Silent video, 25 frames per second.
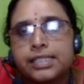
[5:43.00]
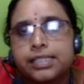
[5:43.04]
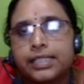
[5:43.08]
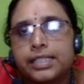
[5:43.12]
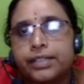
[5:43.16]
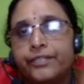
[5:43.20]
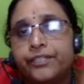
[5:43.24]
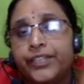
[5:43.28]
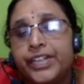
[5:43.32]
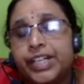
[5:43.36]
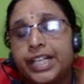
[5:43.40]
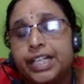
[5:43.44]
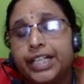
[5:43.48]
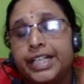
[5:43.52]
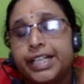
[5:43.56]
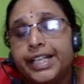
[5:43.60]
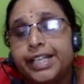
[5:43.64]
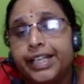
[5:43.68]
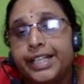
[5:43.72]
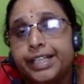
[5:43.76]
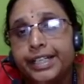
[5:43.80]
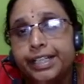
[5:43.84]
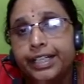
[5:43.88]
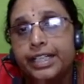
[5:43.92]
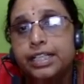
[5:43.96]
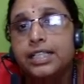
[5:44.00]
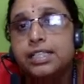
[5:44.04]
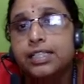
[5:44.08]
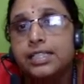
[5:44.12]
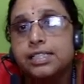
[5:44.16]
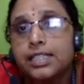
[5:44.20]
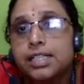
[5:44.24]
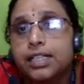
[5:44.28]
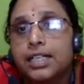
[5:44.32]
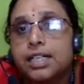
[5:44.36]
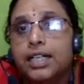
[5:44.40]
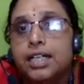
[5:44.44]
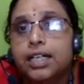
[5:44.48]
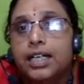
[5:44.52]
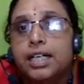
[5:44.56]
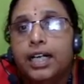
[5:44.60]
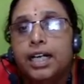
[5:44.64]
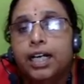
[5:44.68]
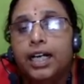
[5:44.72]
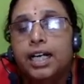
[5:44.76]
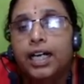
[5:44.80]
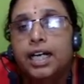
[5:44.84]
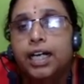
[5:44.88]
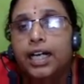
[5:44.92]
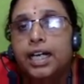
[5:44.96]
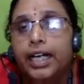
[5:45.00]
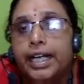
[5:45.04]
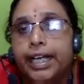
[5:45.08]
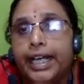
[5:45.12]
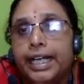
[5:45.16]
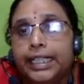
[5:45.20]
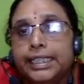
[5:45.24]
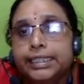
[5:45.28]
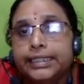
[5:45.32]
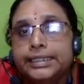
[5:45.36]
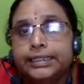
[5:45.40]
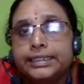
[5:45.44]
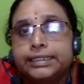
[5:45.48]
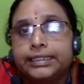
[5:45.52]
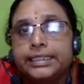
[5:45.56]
significantly increased as